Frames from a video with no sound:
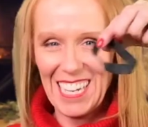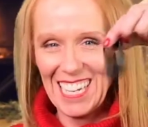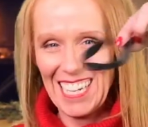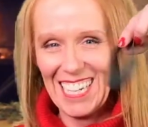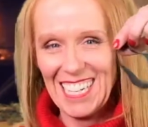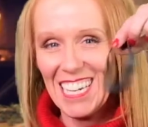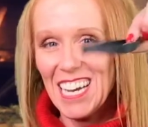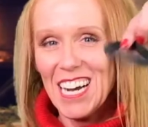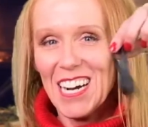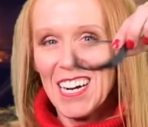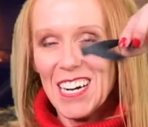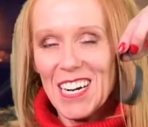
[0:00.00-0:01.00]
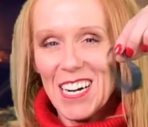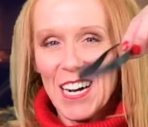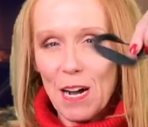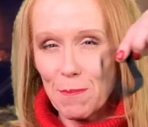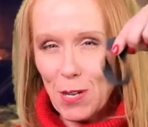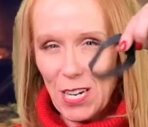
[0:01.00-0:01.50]

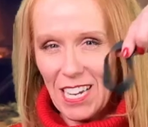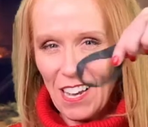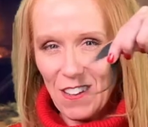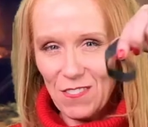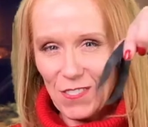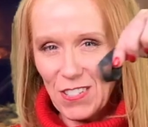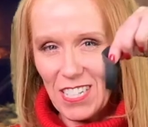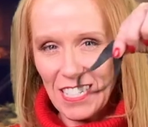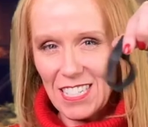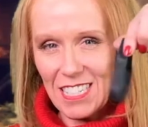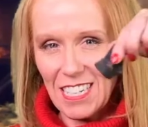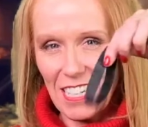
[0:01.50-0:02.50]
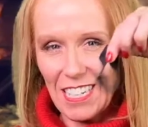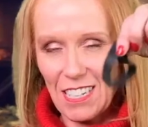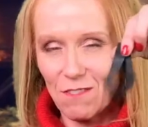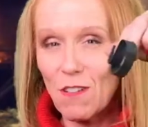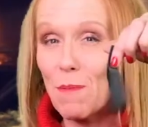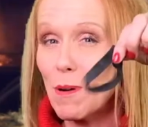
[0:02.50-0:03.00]
I'm gonna offer this
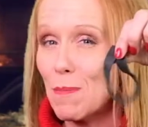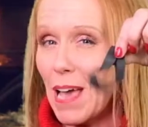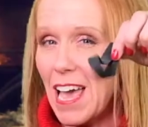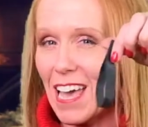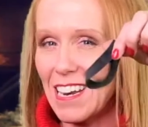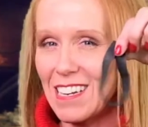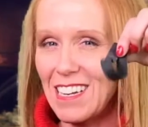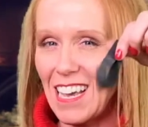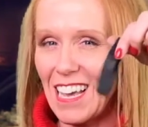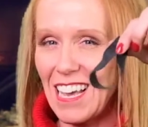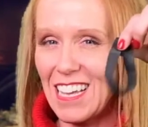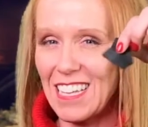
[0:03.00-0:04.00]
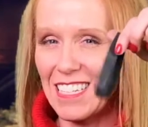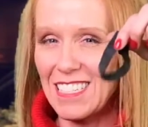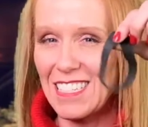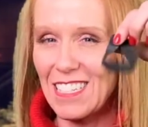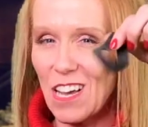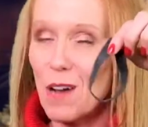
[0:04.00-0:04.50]
rubber band
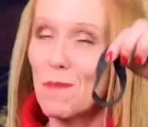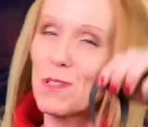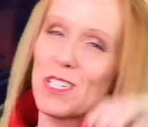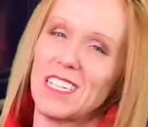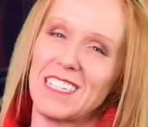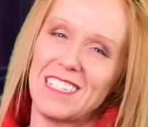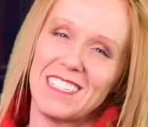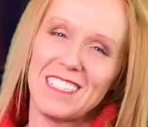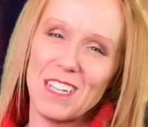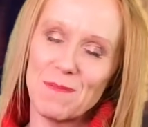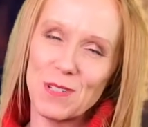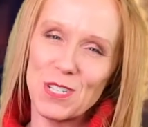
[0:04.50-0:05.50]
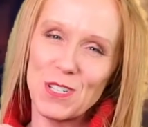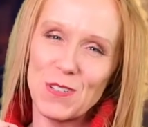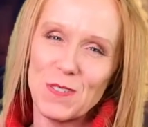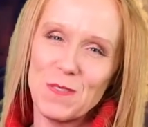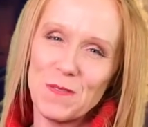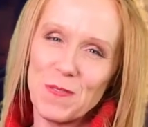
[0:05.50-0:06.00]
as option number
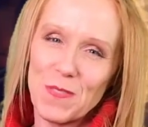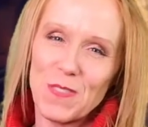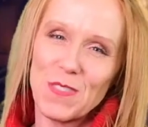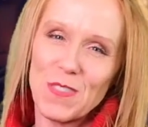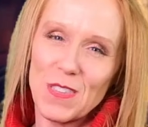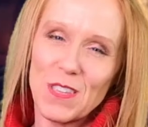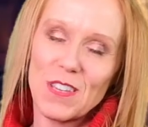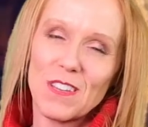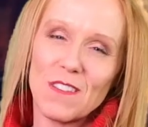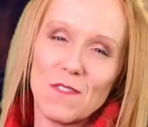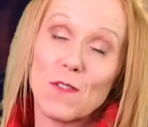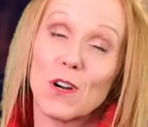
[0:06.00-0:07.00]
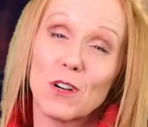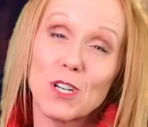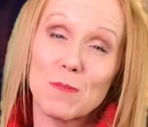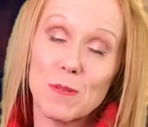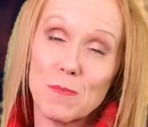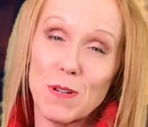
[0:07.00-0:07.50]
two for a
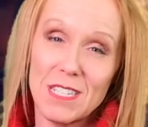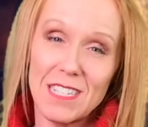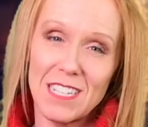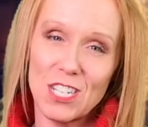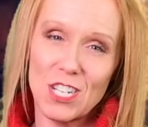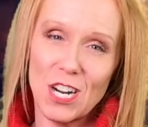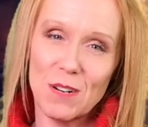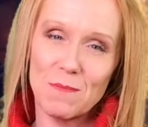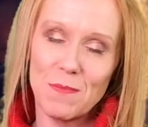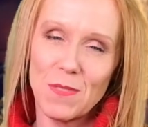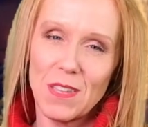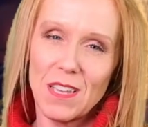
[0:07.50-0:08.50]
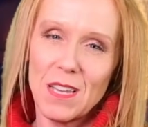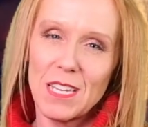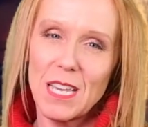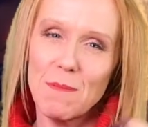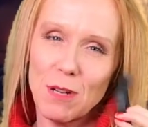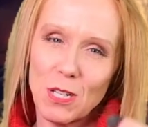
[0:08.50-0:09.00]
Christmas present this year.
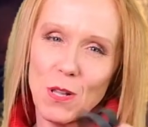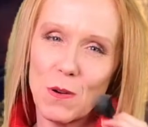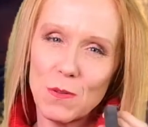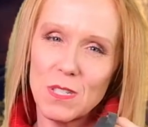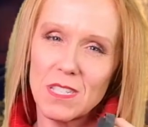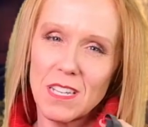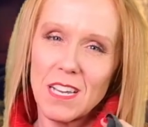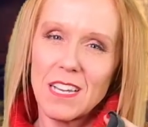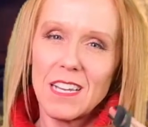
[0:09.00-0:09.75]
Keep it close.